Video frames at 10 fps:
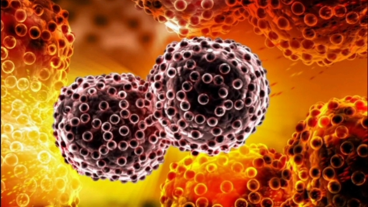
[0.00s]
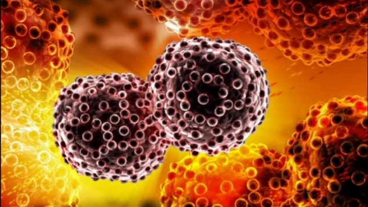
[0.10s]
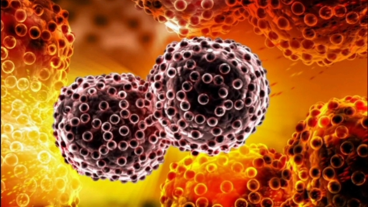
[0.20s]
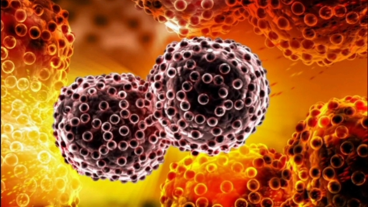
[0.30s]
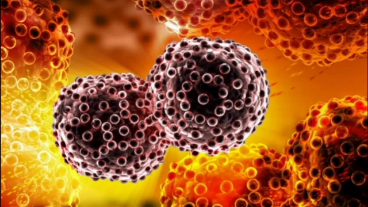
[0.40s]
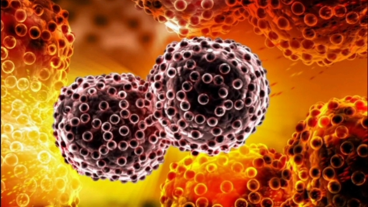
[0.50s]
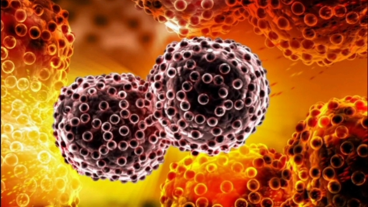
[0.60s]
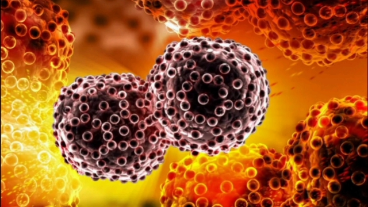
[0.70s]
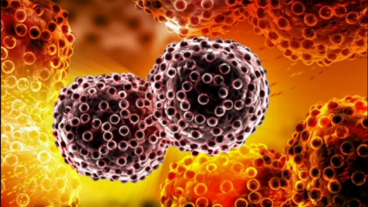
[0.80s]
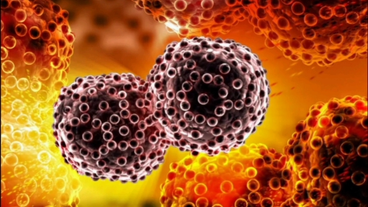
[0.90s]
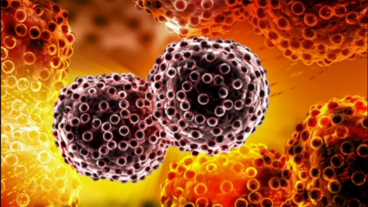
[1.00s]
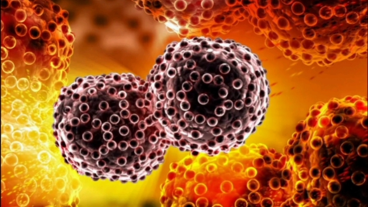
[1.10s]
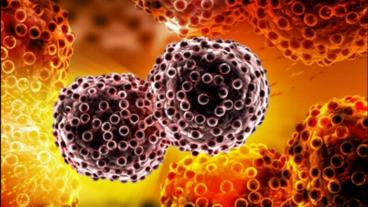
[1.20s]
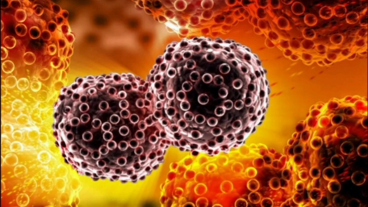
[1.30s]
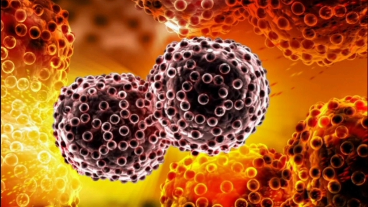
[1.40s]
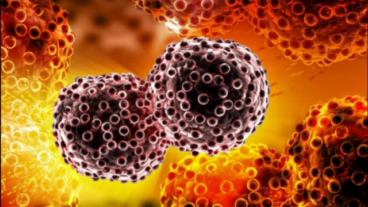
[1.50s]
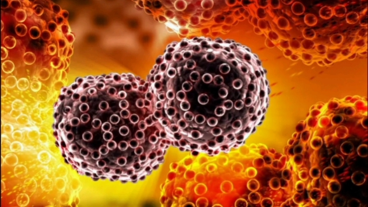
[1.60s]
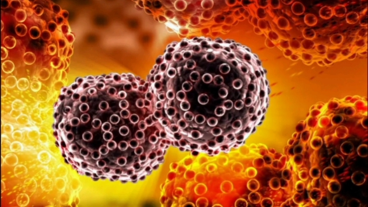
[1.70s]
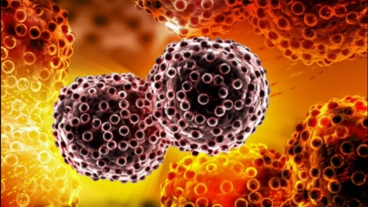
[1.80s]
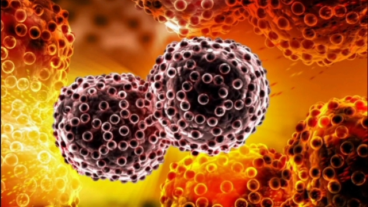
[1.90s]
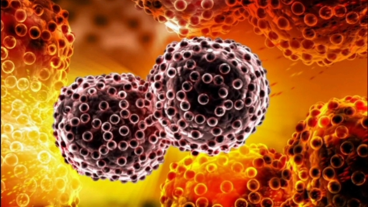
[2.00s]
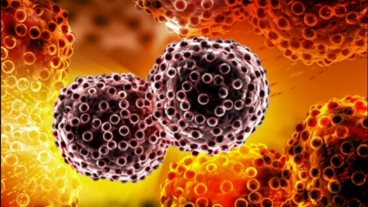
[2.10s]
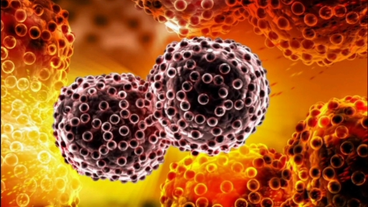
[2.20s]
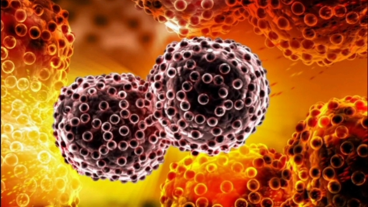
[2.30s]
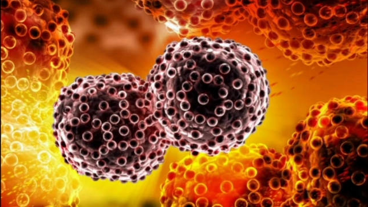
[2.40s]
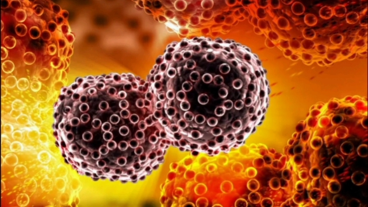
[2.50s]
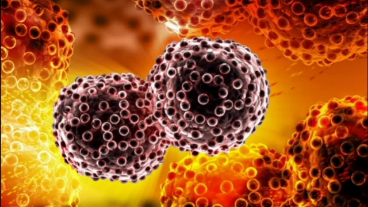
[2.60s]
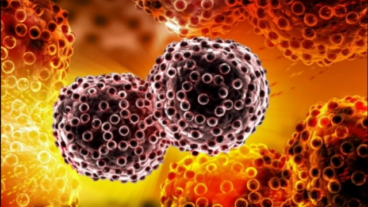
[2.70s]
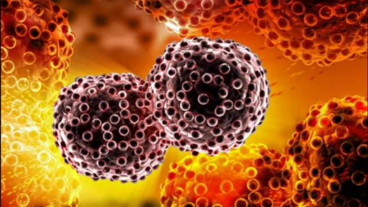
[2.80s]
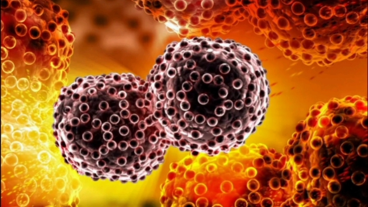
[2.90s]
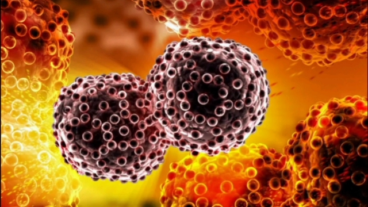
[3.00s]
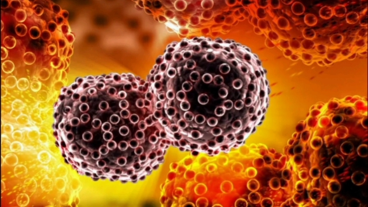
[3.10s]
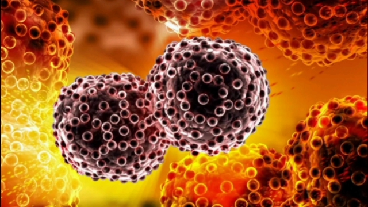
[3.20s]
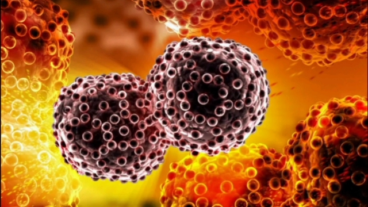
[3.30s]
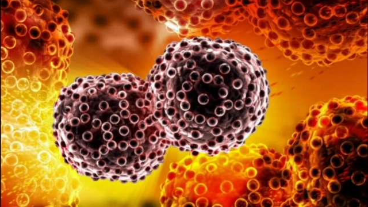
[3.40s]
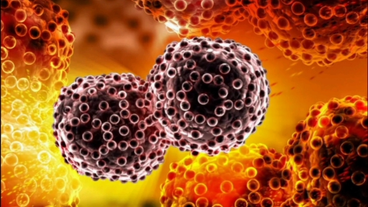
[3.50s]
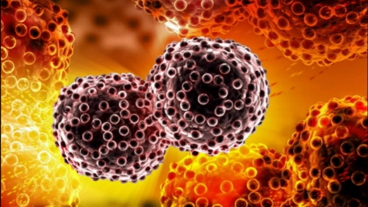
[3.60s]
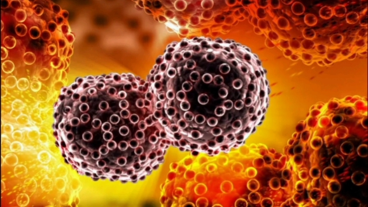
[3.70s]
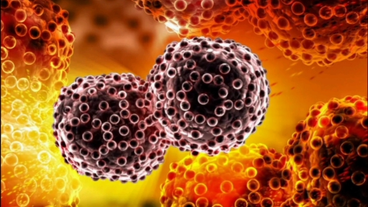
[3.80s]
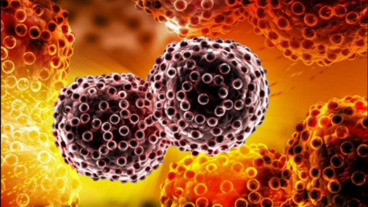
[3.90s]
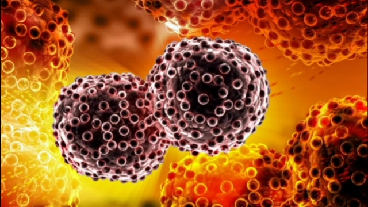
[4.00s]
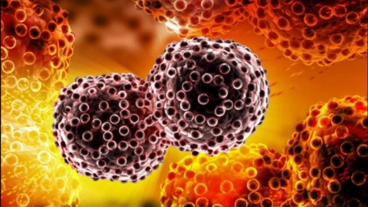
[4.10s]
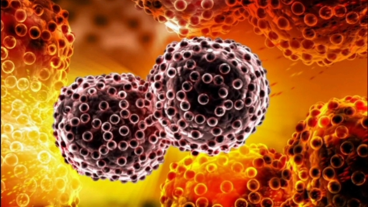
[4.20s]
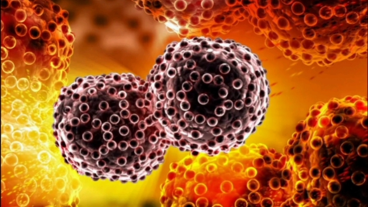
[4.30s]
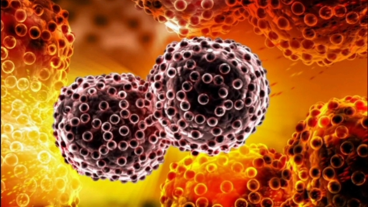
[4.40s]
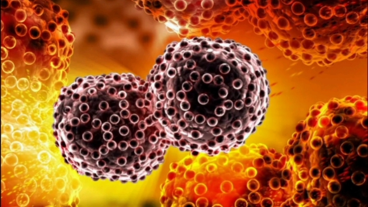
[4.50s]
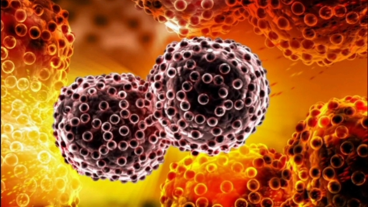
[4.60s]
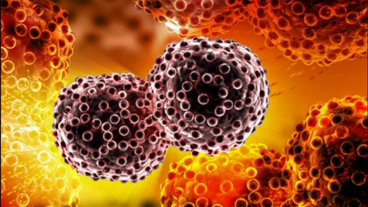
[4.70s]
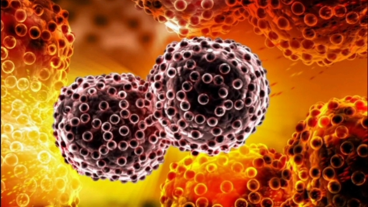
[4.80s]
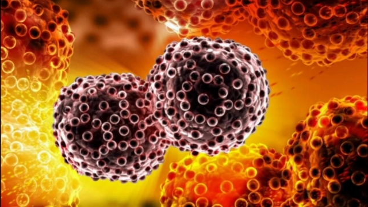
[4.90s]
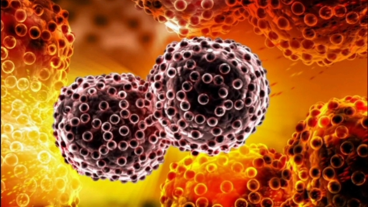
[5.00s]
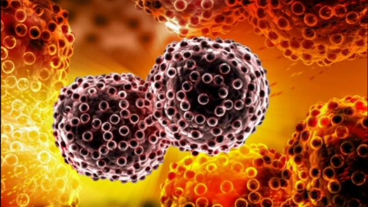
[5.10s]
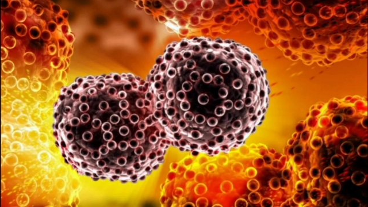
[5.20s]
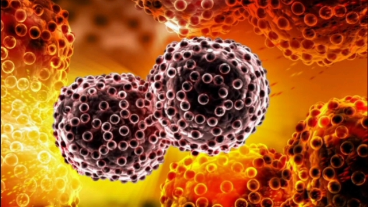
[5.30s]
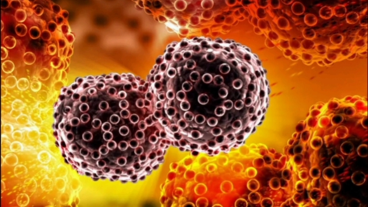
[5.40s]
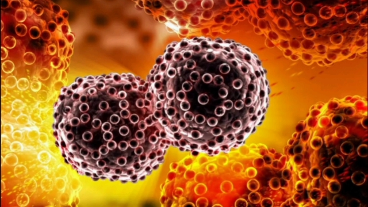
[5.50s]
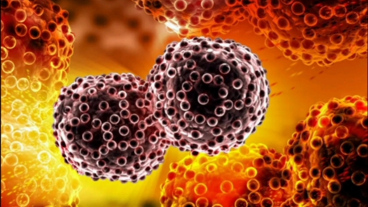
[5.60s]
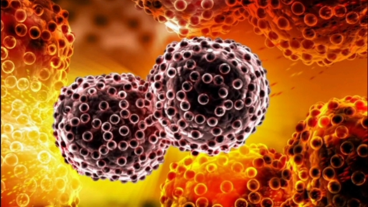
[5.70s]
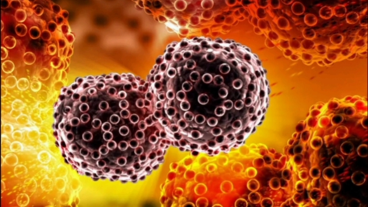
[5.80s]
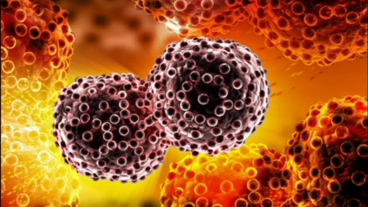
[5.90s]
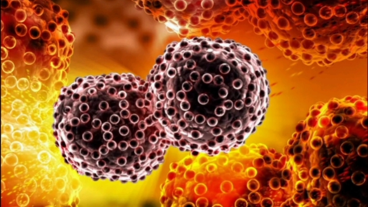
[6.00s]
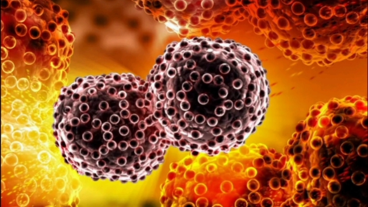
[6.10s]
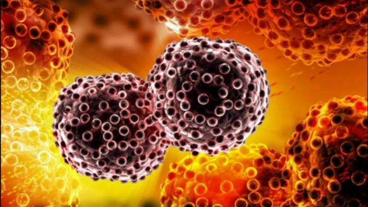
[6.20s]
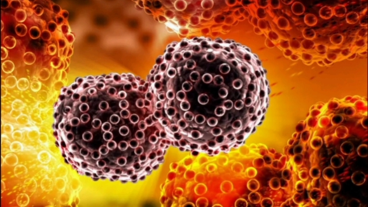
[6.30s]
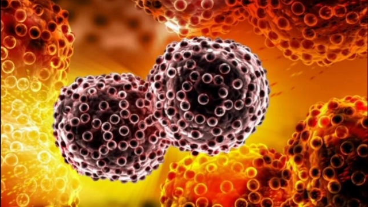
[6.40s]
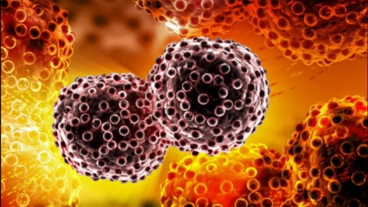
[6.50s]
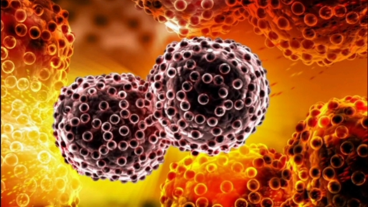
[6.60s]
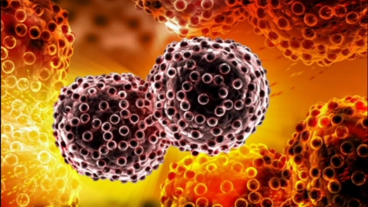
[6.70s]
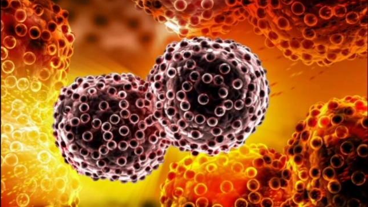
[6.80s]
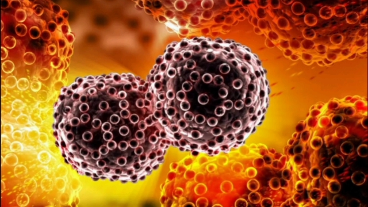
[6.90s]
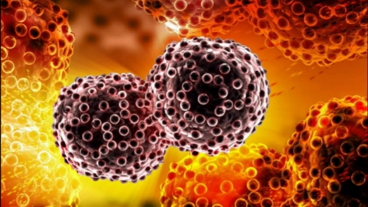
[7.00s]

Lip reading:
Nobody's mouth can be seen.